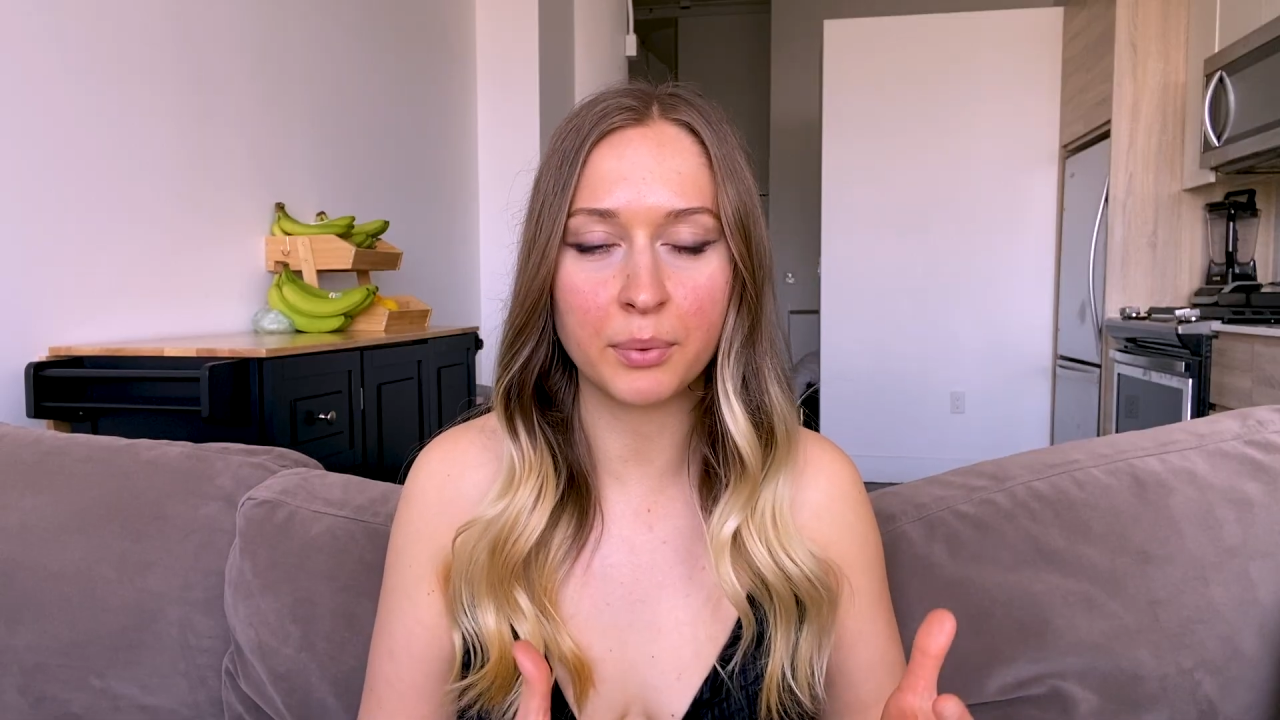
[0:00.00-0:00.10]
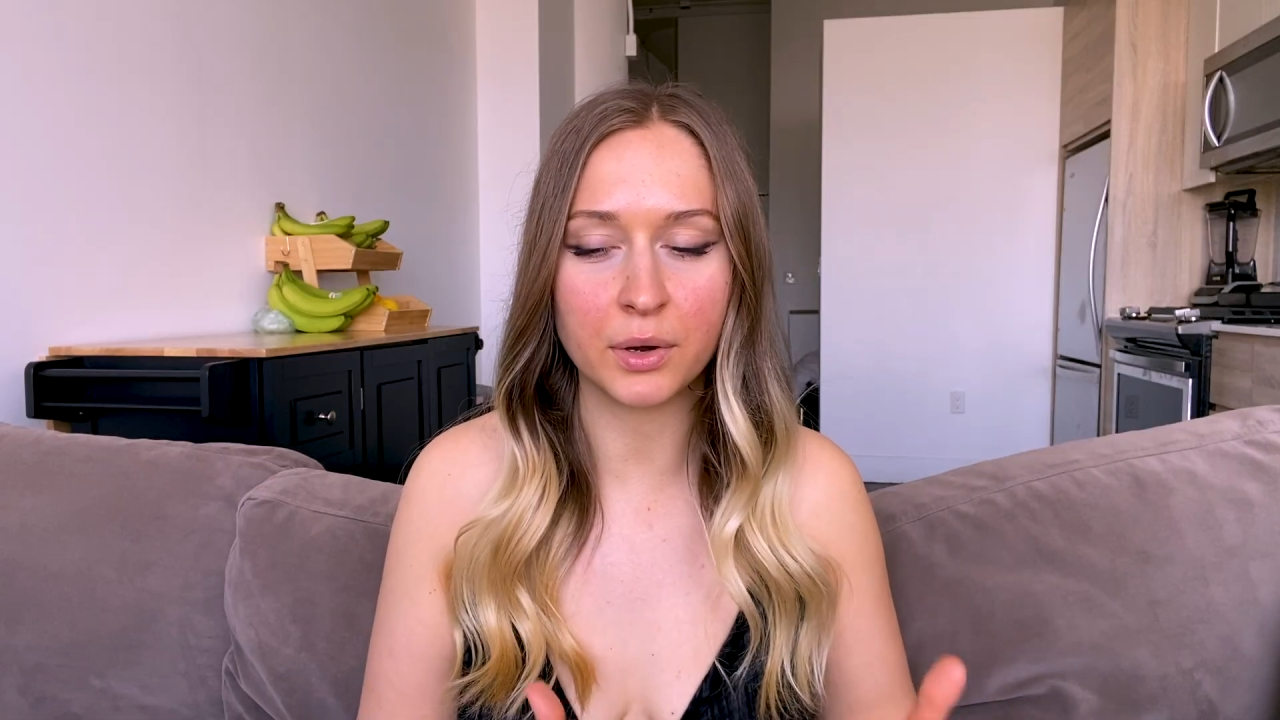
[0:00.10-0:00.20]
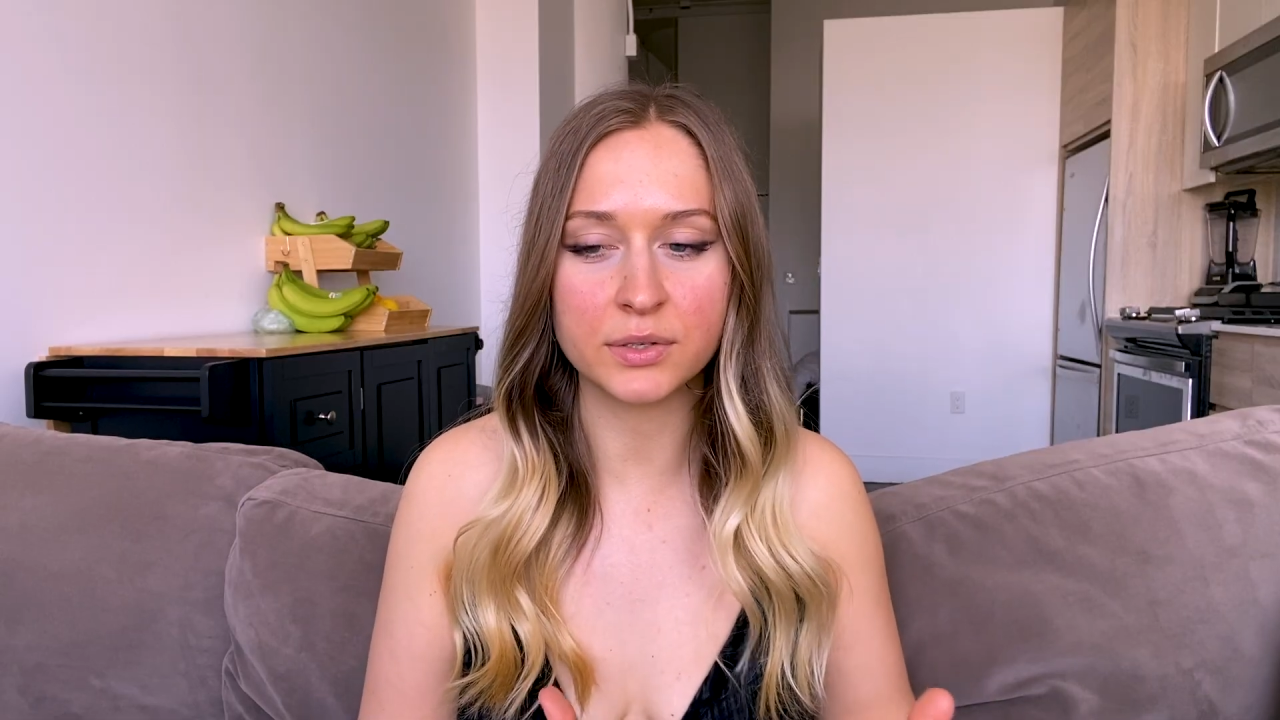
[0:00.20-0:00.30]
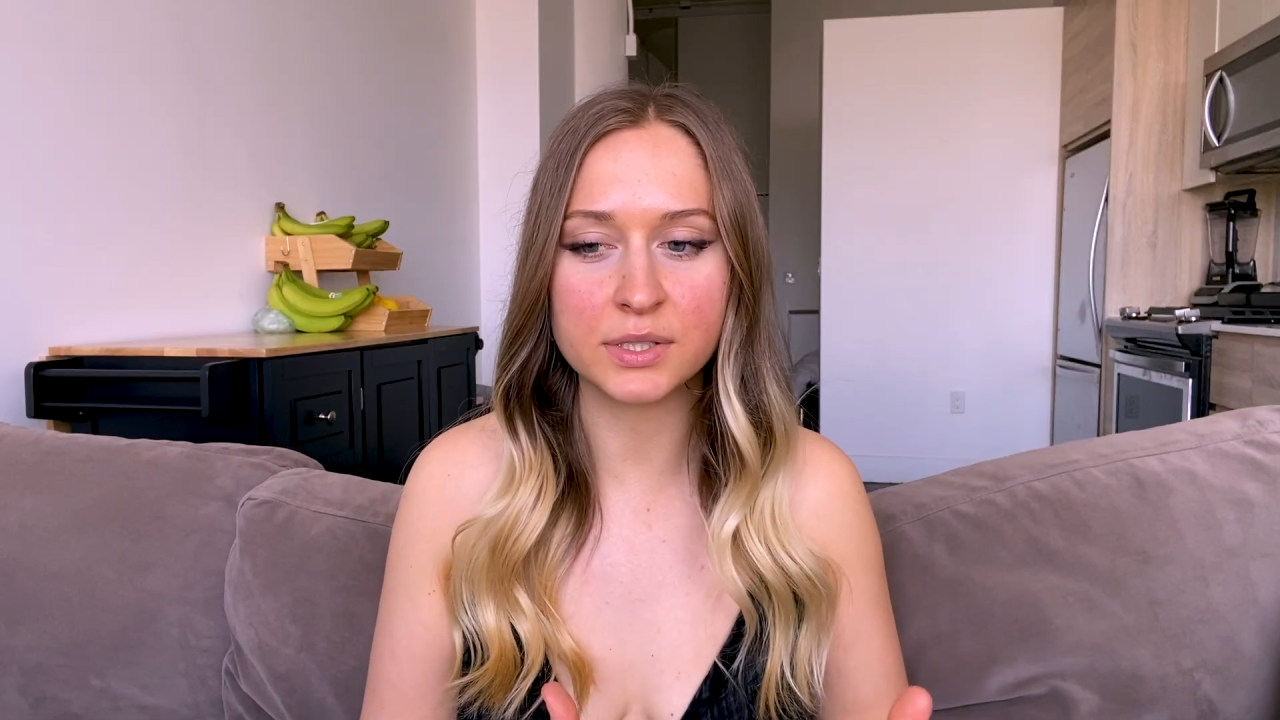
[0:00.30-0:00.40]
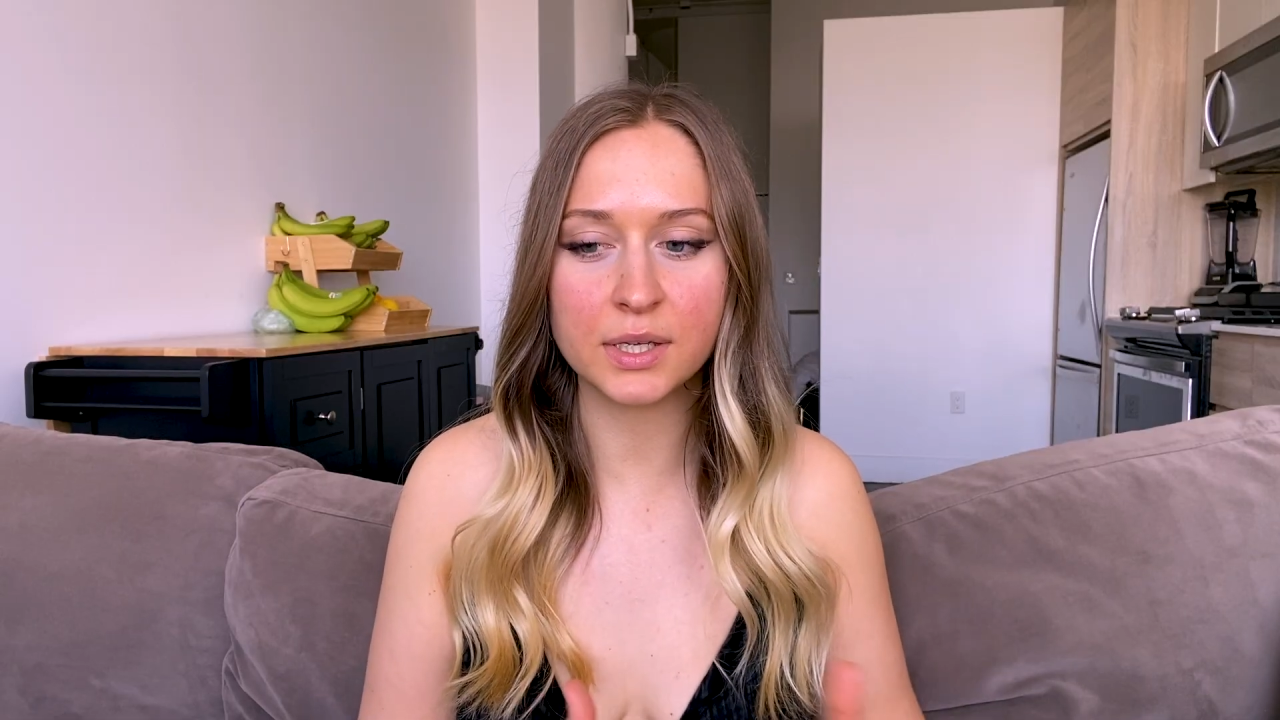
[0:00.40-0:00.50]

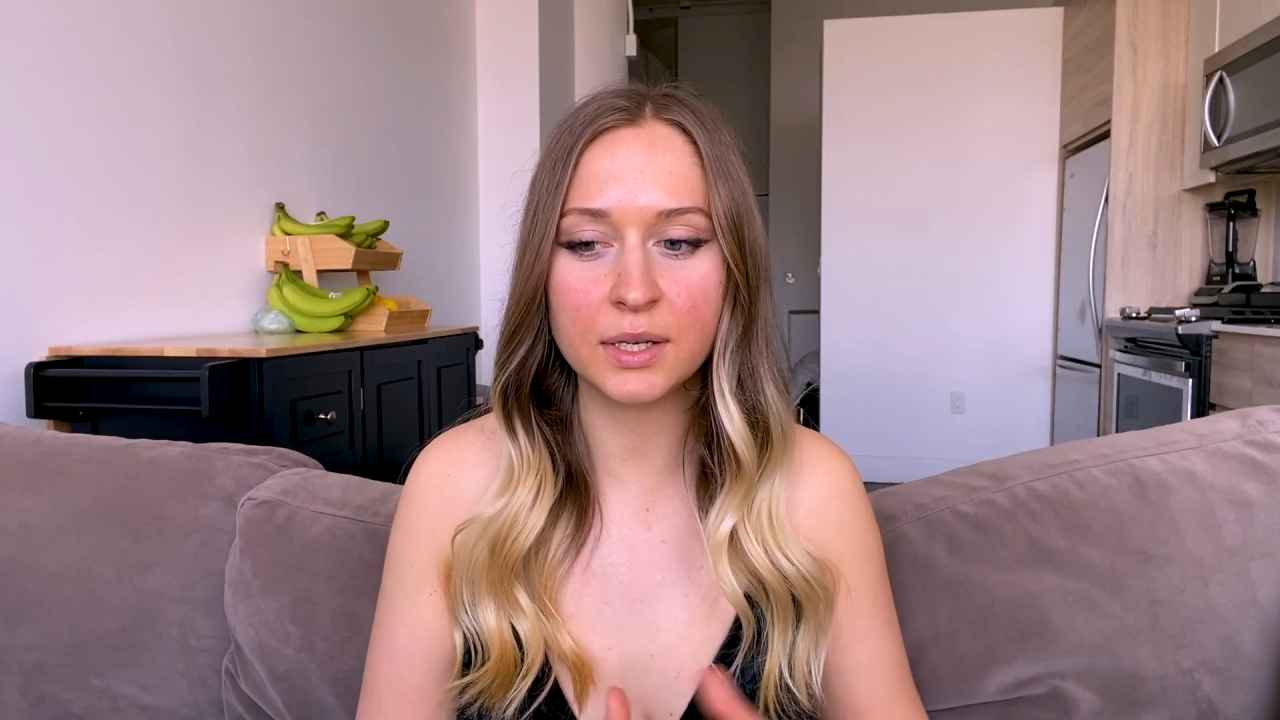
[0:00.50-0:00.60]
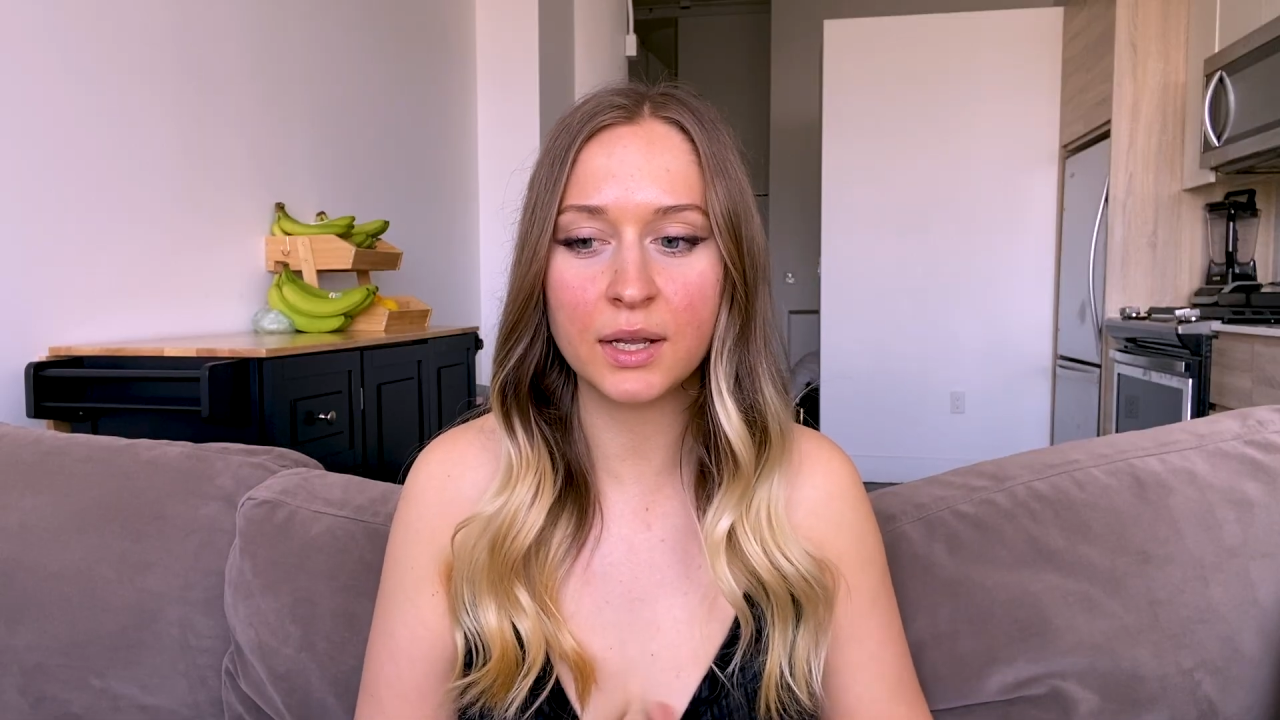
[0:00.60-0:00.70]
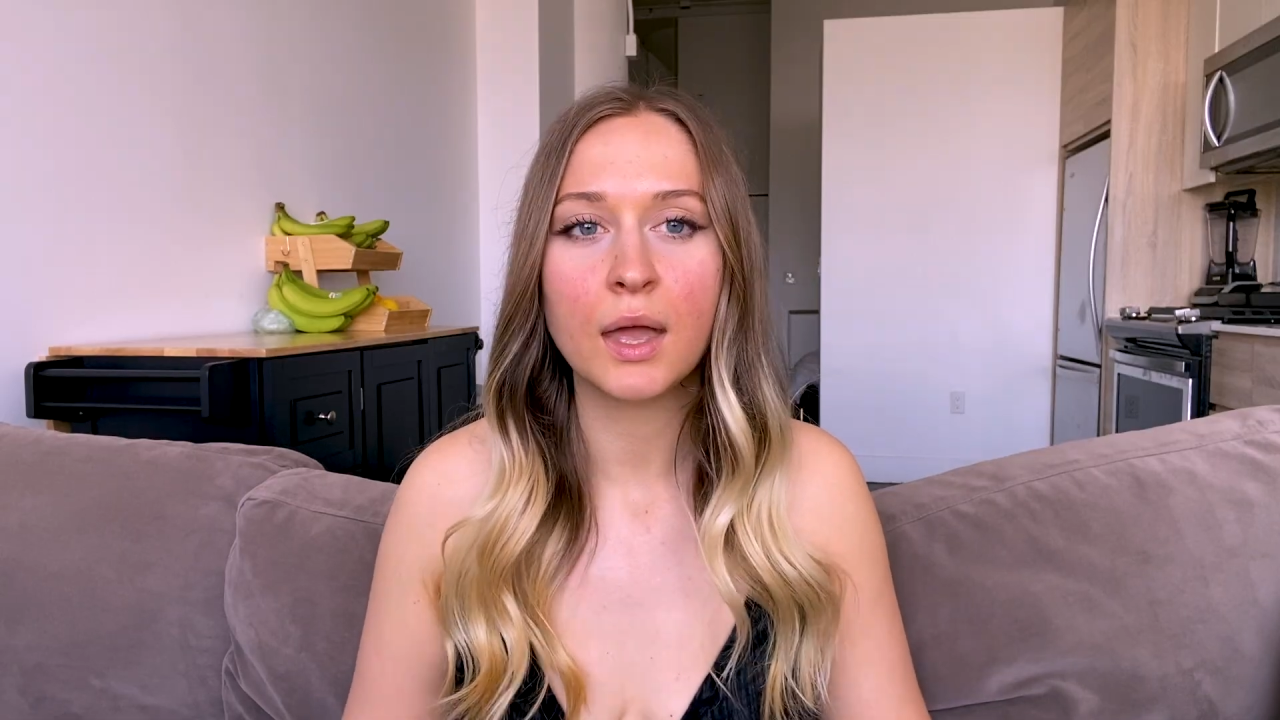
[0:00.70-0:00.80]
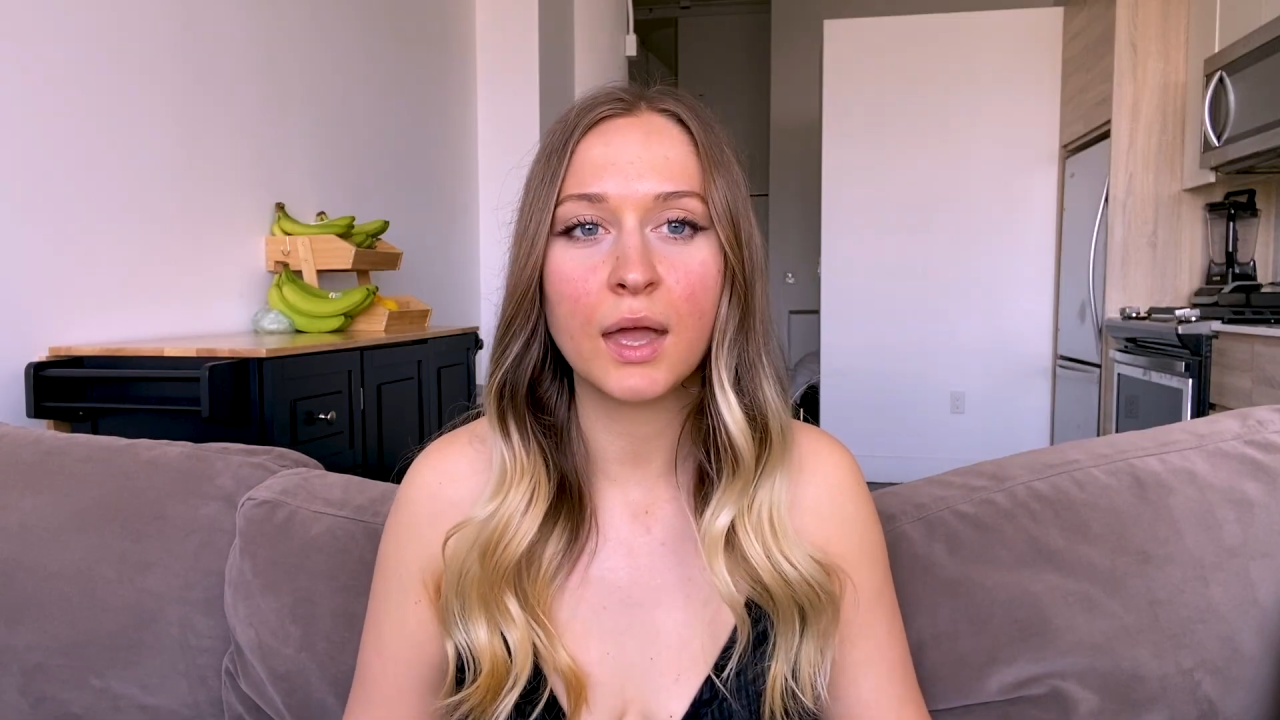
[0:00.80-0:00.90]
person,